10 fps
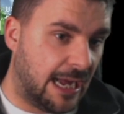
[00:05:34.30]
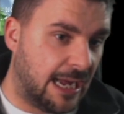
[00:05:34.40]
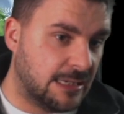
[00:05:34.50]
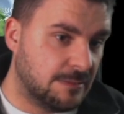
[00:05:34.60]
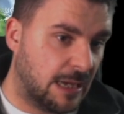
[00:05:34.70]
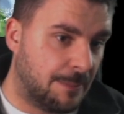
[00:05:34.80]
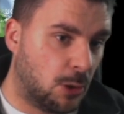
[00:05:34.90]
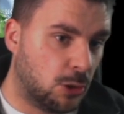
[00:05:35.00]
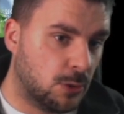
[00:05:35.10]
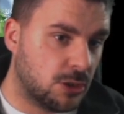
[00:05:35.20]
I'm
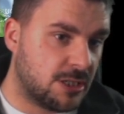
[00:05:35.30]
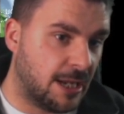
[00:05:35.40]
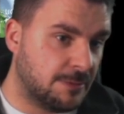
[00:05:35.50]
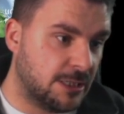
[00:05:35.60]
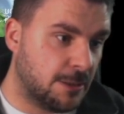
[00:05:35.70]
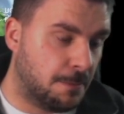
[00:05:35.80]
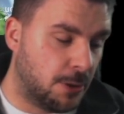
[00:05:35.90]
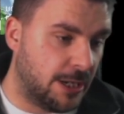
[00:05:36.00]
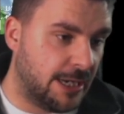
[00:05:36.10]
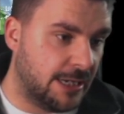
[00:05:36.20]
almost tempted to put
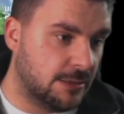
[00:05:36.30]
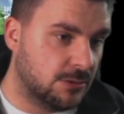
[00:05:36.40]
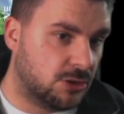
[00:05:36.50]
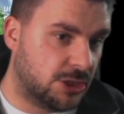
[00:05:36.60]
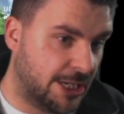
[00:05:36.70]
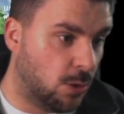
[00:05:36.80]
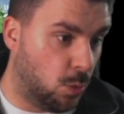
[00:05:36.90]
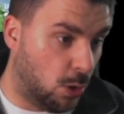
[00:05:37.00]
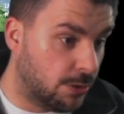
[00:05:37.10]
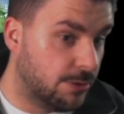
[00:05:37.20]
it in tier
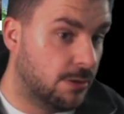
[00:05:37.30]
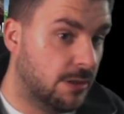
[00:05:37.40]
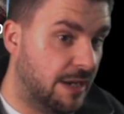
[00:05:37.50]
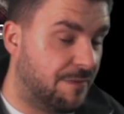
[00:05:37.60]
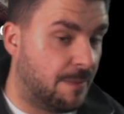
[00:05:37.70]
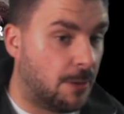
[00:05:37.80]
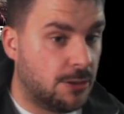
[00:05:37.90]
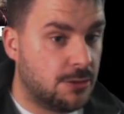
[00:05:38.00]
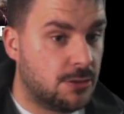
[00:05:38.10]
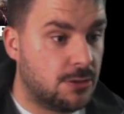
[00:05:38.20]
1, if I'm
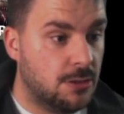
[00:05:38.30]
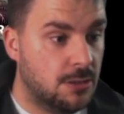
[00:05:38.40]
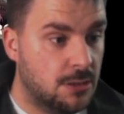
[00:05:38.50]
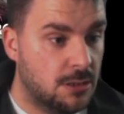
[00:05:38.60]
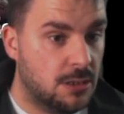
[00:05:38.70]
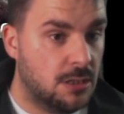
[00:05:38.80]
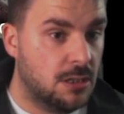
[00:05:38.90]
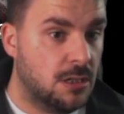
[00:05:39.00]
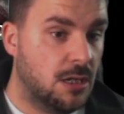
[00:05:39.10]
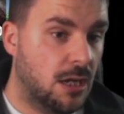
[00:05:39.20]
honest.
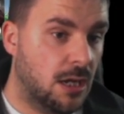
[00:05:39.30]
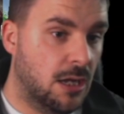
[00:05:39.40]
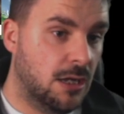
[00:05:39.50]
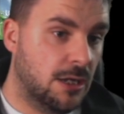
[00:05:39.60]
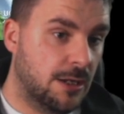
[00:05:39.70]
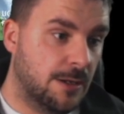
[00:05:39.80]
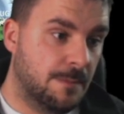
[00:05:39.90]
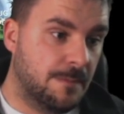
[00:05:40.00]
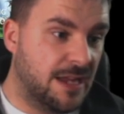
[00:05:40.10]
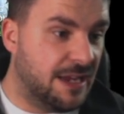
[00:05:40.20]

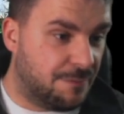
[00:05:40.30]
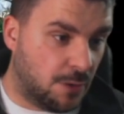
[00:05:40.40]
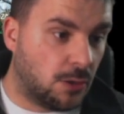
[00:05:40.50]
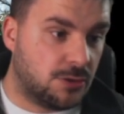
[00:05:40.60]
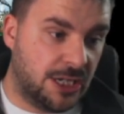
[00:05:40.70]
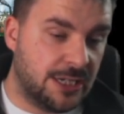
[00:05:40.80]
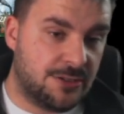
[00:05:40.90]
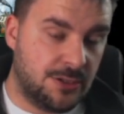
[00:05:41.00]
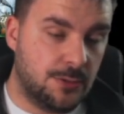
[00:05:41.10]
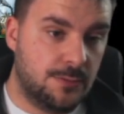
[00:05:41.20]
If not tier
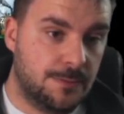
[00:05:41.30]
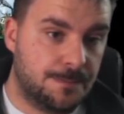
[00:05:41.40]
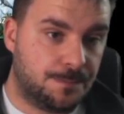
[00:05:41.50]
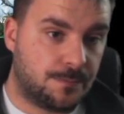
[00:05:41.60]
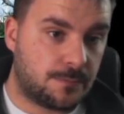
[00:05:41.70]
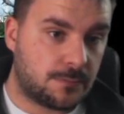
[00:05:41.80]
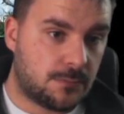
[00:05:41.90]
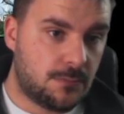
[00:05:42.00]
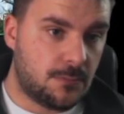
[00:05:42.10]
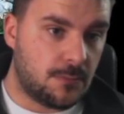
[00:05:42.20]
2.
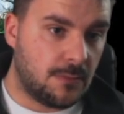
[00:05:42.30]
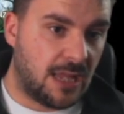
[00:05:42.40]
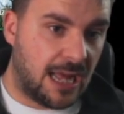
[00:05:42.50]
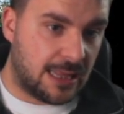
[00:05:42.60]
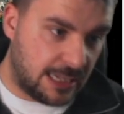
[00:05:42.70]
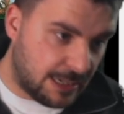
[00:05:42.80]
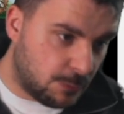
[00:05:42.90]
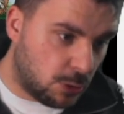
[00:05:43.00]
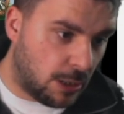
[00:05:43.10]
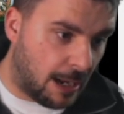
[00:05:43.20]
I think I
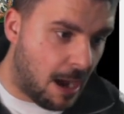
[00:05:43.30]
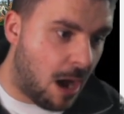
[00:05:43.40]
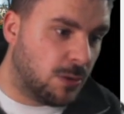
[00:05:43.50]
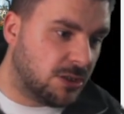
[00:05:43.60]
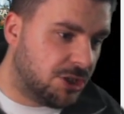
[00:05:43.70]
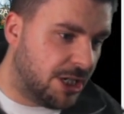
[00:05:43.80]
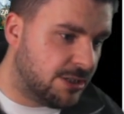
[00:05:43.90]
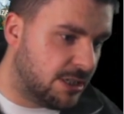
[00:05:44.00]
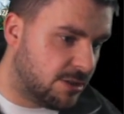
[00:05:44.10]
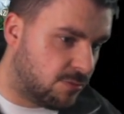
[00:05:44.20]
will change
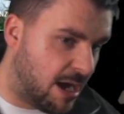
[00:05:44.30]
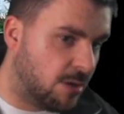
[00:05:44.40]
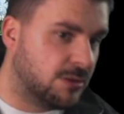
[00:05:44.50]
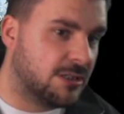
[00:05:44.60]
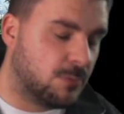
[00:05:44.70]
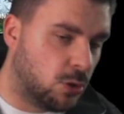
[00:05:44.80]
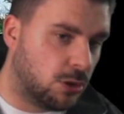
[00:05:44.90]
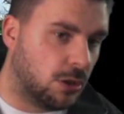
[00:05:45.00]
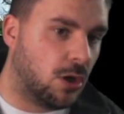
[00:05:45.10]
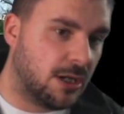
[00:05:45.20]
these around as I'm going
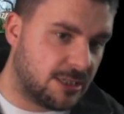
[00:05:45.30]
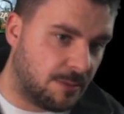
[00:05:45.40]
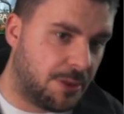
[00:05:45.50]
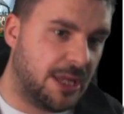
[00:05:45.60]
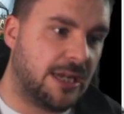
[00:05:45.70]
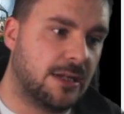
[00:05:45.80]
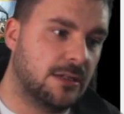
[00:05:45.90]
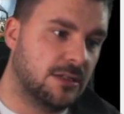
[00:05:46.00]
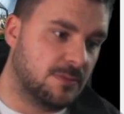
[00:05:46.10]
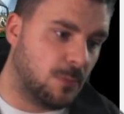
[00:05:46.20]
along, as I'm thinking,
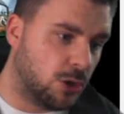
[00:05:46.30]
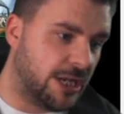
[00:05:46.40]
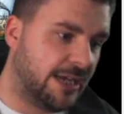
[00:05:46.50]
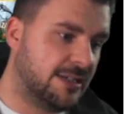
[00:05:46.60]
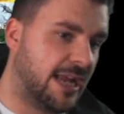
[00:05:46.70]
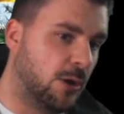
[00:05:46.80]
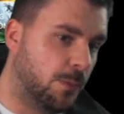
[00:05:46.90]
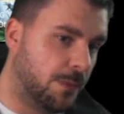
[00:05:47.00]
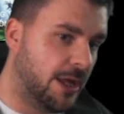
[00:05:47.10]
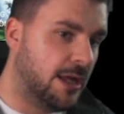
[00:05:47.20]
as more decks get
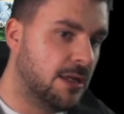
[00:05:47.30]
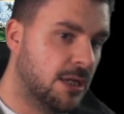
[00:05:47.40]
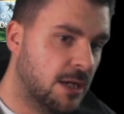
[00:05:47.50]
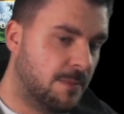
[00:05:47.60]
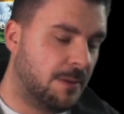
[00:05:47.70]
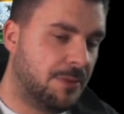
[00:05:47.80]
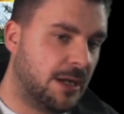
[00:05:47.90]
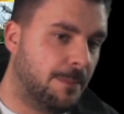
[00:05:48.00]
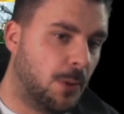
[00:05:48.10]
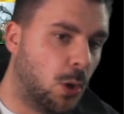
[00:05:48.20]
up there. But I'm
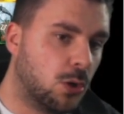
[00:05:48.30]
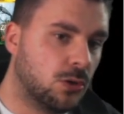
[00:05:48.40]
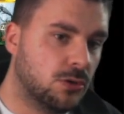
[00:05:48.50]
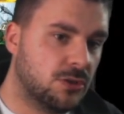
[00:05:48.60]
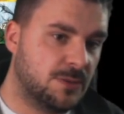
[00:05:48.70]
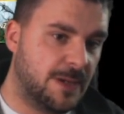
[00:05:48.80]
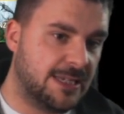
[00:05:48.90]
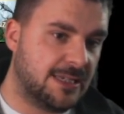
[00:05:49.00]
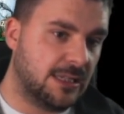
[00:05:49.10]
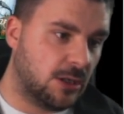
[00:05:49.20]
thinking Bogles is
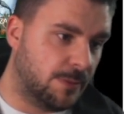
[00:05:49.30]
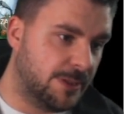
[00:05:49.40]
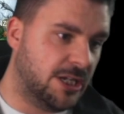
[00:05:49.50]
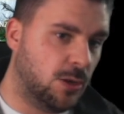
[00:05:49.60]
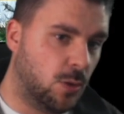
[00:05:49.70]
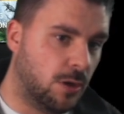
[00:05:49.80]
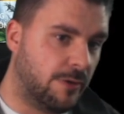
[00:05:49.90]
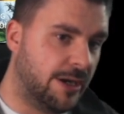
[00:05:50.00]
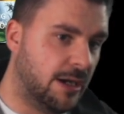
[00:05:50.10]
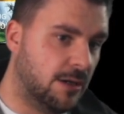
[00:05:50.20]
basically going to be tier 1
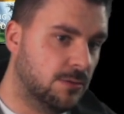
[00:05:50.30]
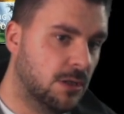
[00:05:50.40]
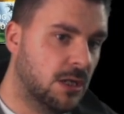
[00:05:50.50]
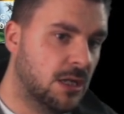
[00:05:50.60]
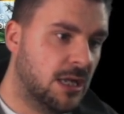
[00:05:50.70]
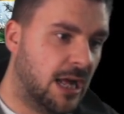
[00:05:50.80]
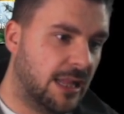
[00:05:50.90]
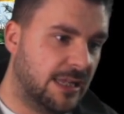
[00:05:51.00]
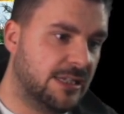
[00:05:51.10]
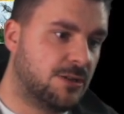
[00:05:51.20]
right now. I
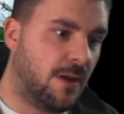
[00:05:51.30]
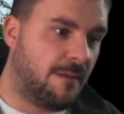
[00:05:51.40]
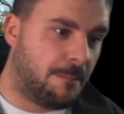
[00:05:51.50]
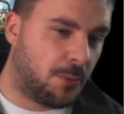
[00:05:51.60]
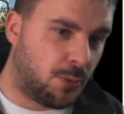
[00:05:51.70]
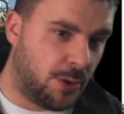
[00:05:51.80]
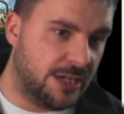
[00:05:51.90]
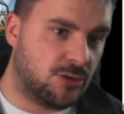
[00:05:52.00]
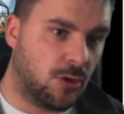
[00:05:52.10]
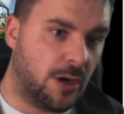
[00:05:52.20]
think it's pretty
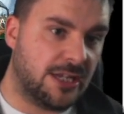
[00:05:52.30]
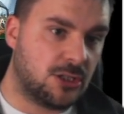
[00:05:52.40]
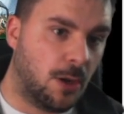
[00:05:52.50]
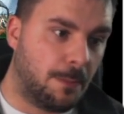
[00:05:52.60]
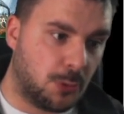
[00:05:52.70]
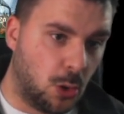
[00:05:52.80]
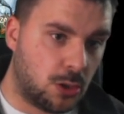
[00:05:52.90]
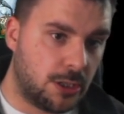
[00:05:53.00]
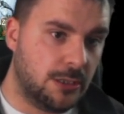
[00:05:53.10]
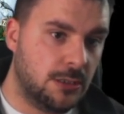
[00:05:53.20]
strong. It's not
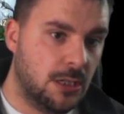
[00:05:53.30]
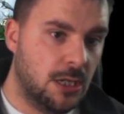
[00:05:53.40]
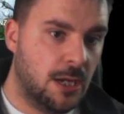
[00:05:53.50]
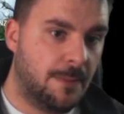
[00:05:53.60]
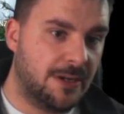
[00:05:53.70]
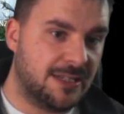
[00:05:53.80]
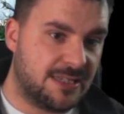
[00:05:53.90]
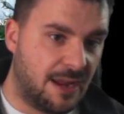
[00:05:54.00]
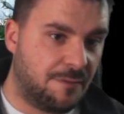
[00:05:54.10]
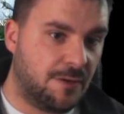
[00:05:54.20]
broken, but it's
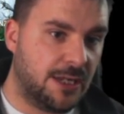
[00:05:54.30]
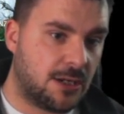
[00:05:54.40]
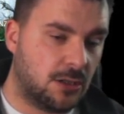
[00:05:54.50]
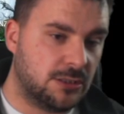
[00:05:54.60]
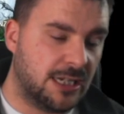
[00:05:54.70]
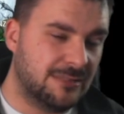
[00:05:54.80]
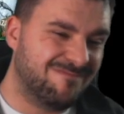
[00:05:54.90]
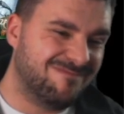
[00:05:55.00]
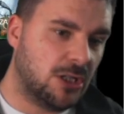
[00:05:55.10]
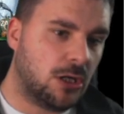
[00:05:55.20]
definitely a contender.
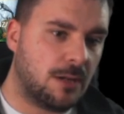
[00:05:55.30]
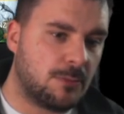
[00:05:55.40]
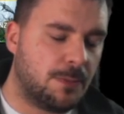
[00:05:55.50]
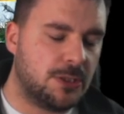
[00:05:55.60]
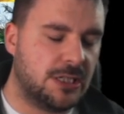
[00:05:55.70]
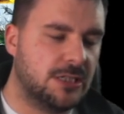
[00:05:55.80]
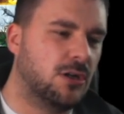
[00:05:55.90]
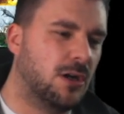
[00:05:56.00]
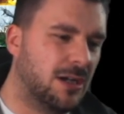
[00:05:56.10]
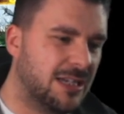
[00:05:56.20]
No, I'm going to put it...
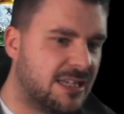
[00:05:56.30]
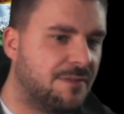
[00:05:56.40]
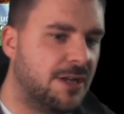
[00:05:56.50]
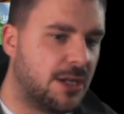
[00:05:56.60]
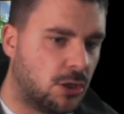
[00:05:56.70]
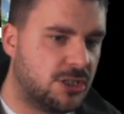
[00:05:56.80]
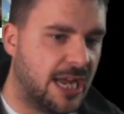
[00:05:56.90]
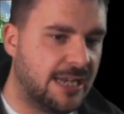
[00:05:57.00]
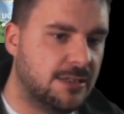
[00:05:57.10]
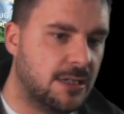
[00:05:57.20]
No, it's definitely a
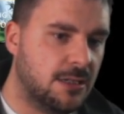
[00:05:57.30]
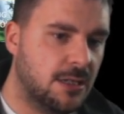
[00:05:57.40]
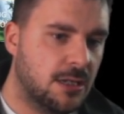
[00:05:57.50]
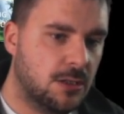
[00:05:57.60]
contender.